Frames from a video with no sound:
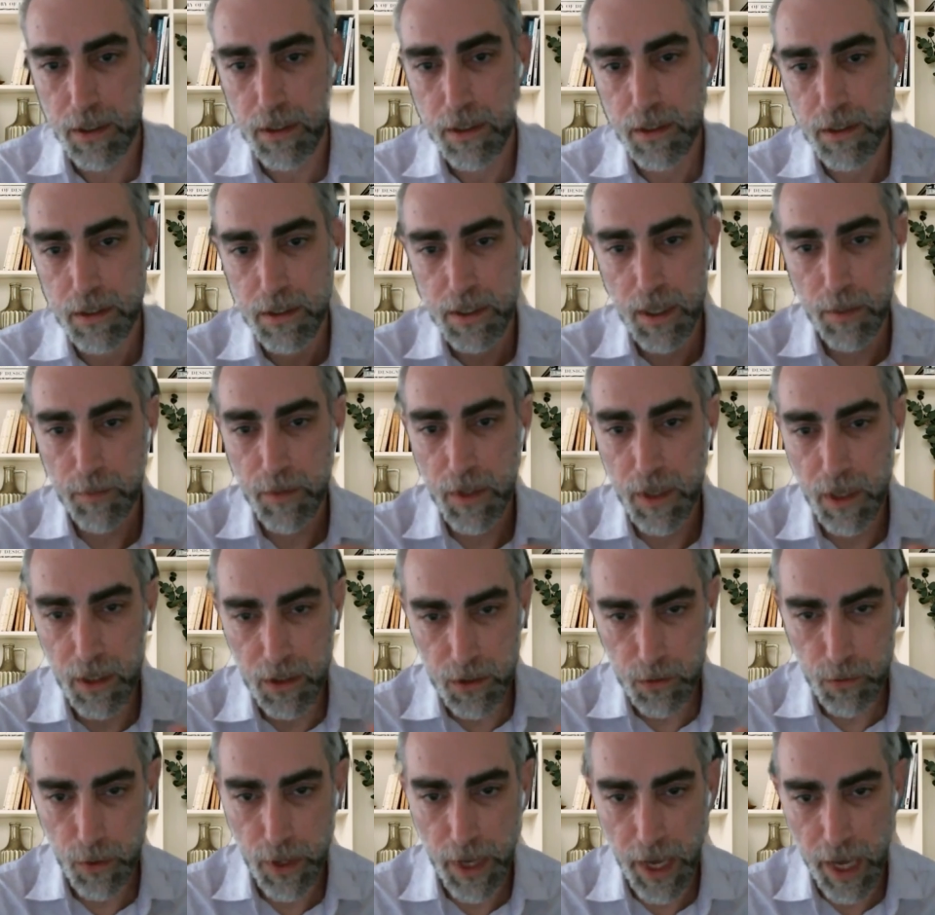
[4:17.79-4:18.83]
something
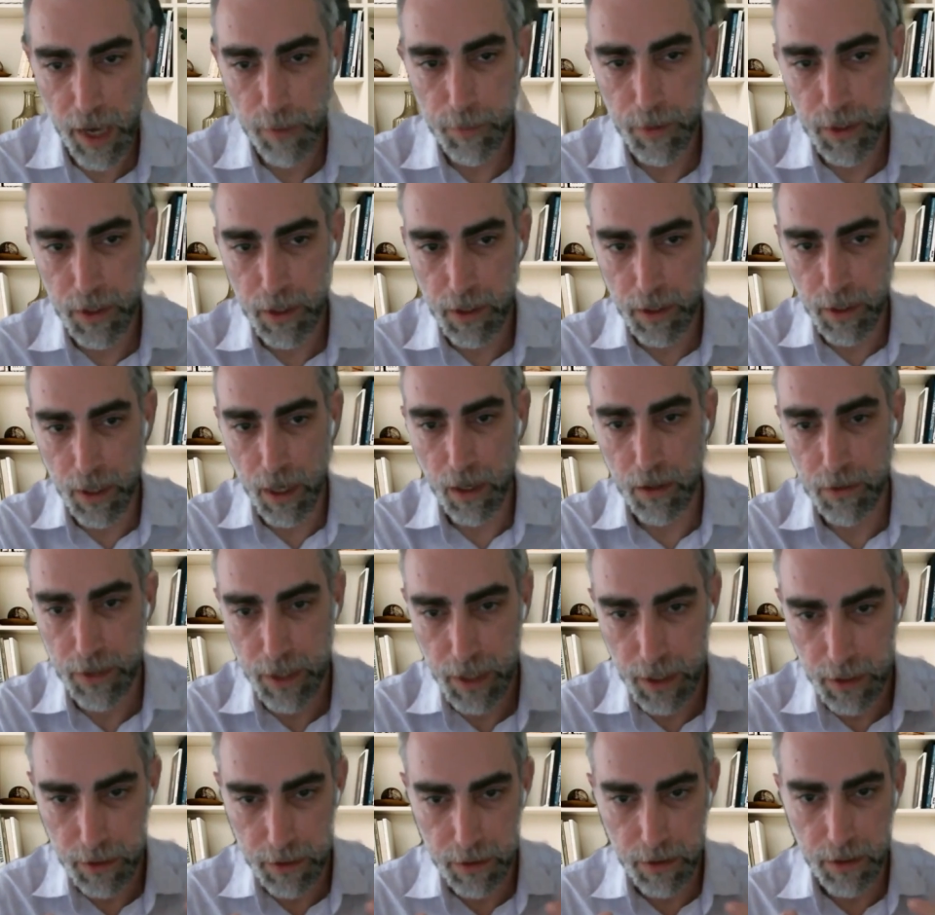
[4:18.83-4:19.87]
else will happen, and I'll
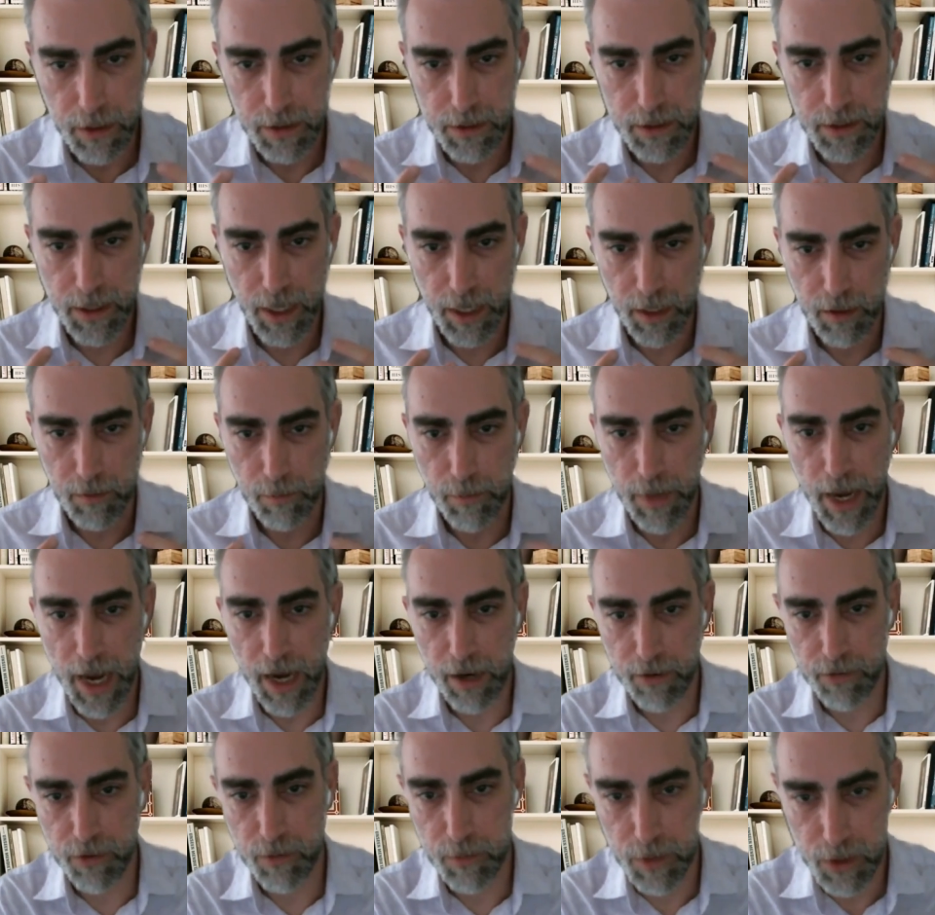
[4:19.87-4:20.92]
get the state
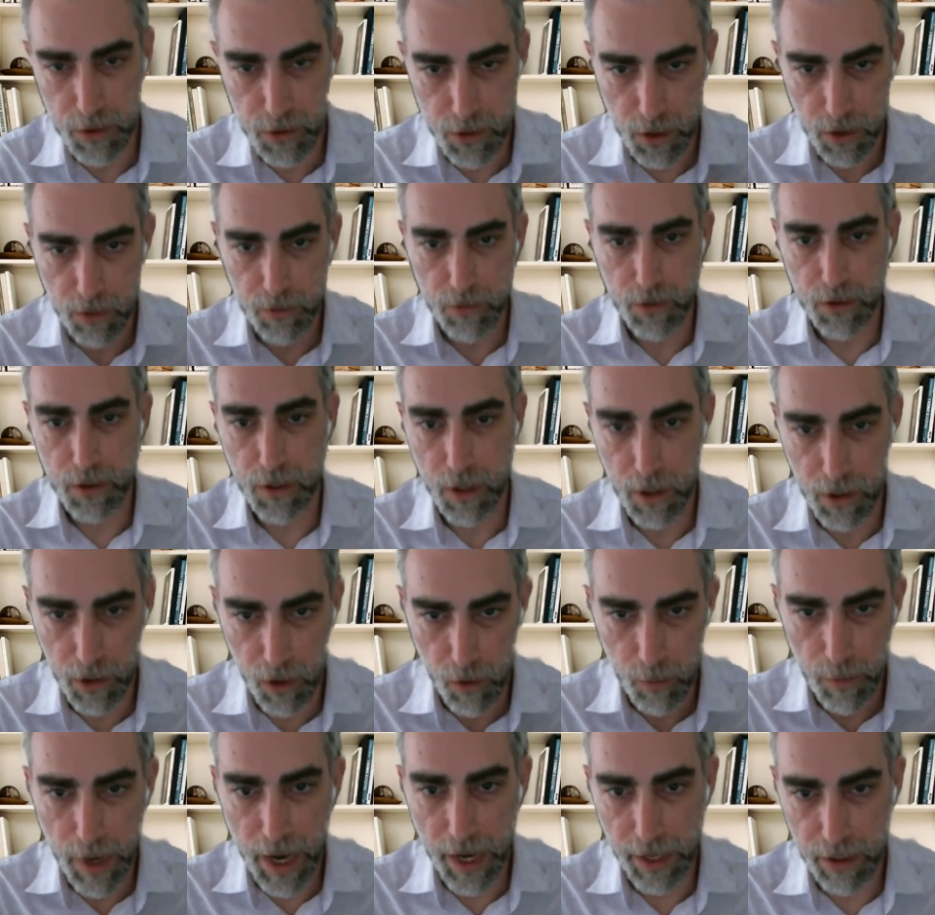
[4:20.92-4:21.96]
back from the server, and I'll go
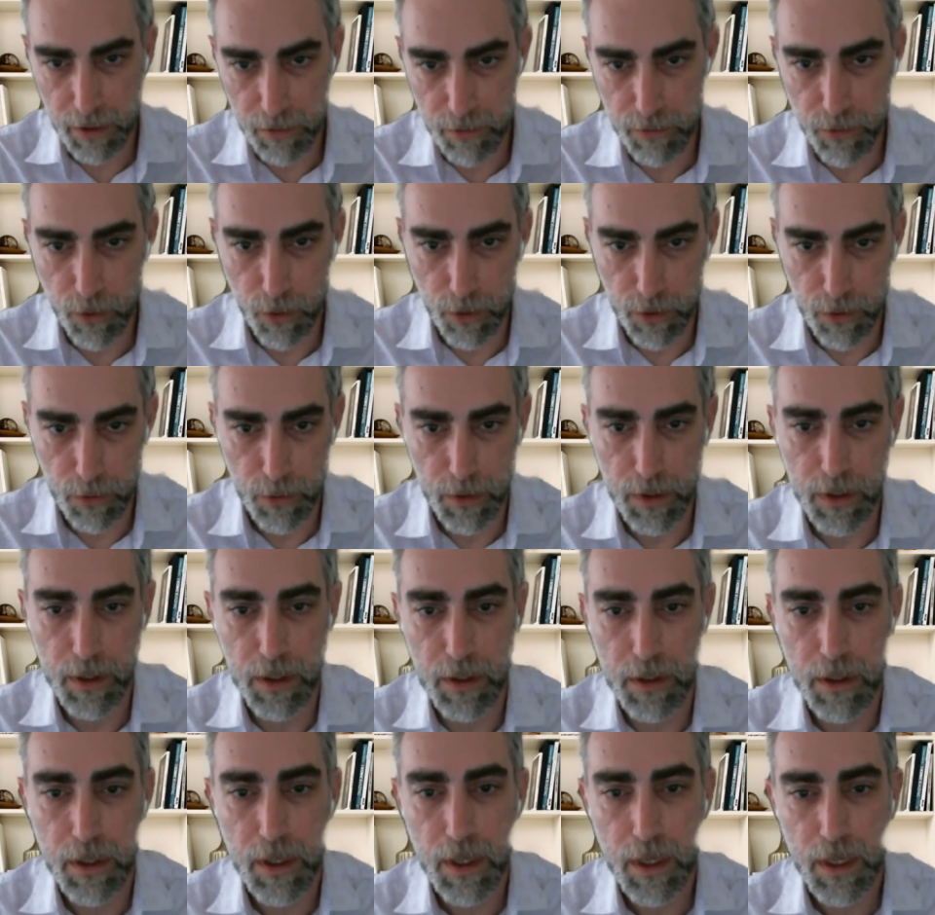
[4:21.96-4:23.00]
back and forth with it
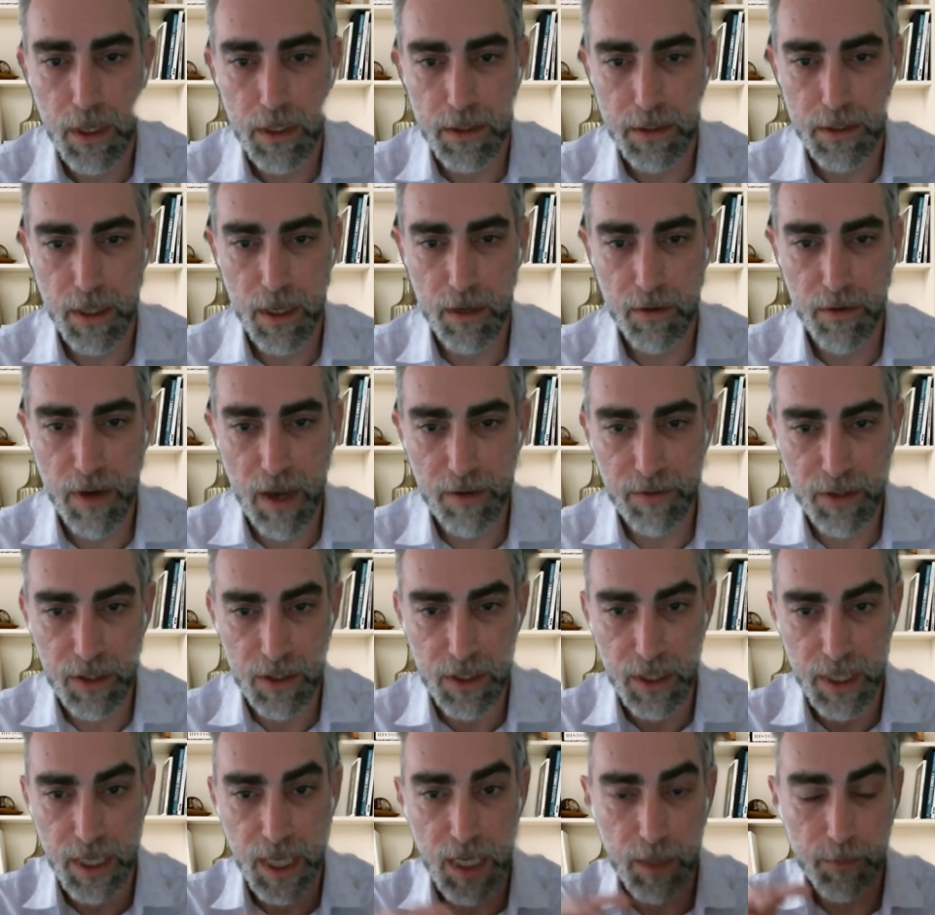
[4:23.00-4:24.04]
instead of having to
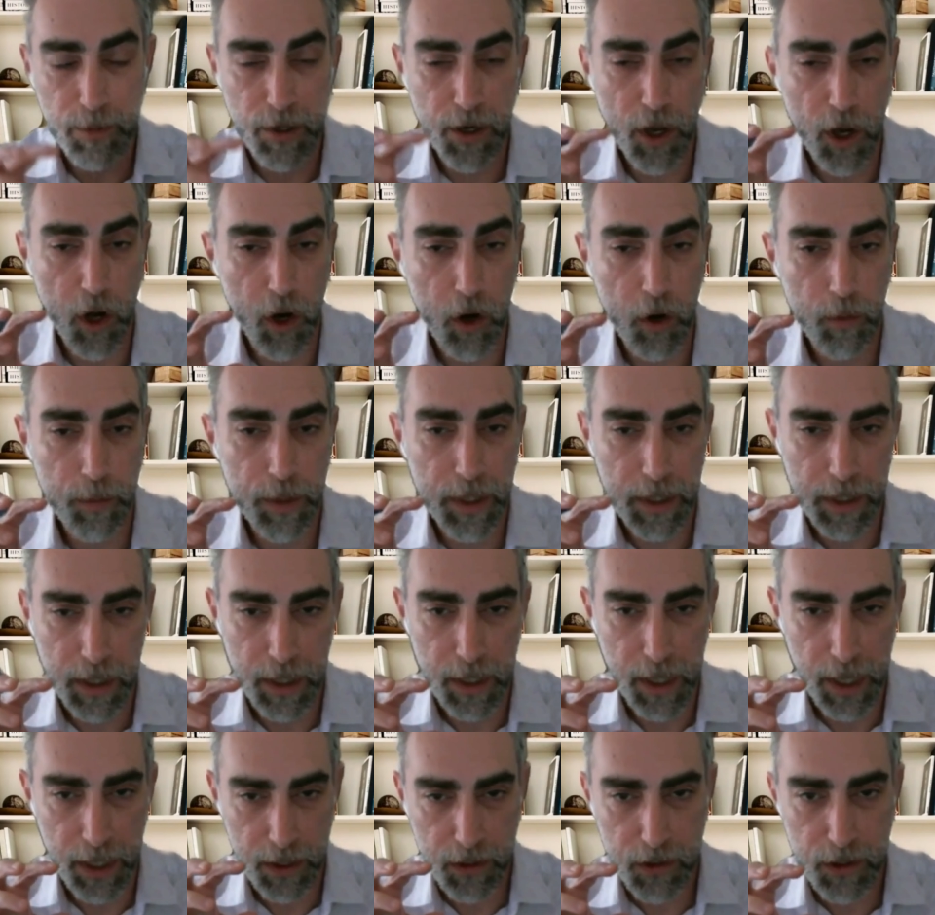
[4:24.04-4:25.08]
keep an open
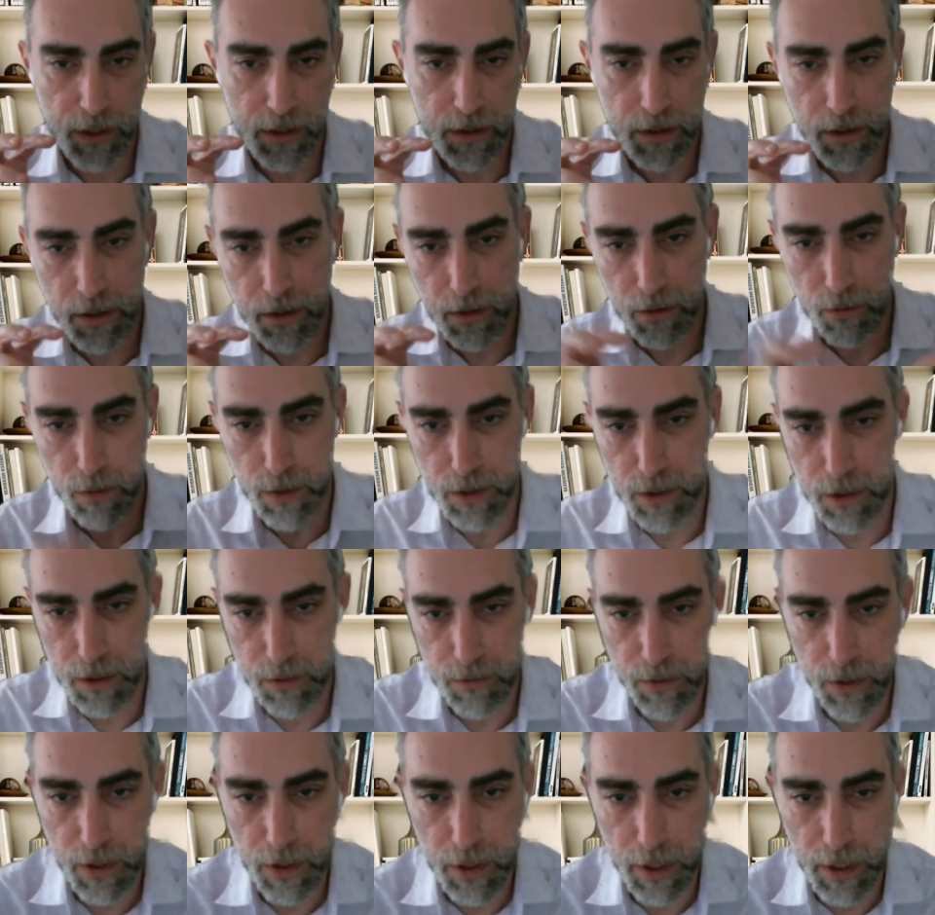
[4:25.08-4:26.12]
connection, which is
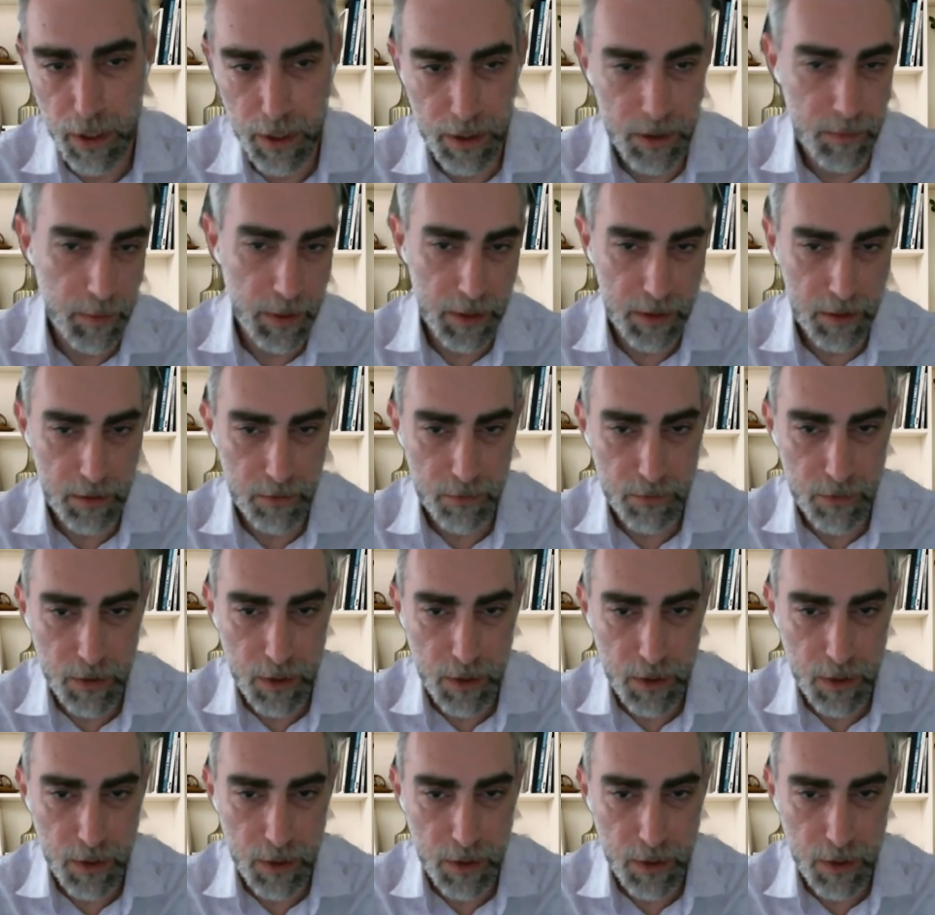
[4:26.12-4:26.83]
very expensive.